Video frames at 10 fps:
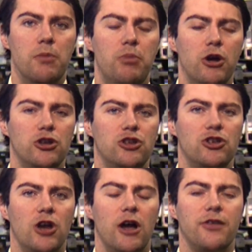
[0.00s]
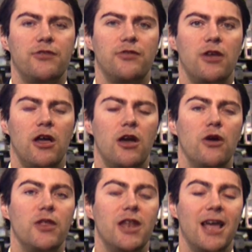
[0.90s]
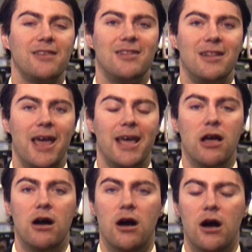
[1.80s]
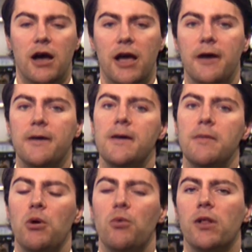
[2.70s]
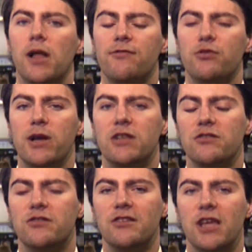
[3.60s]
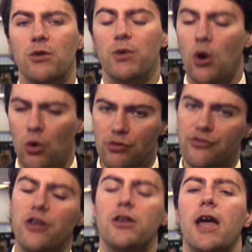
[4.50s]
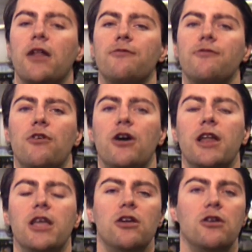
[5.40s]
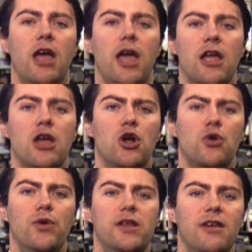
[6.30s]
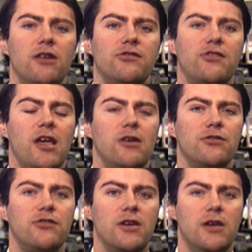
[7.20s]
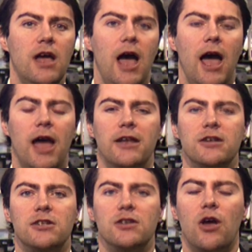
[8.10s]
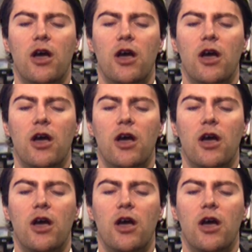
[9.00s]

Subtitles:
push us on the next leg higher, but we'll have to wait and see. We also get on Friday UK retail sales, and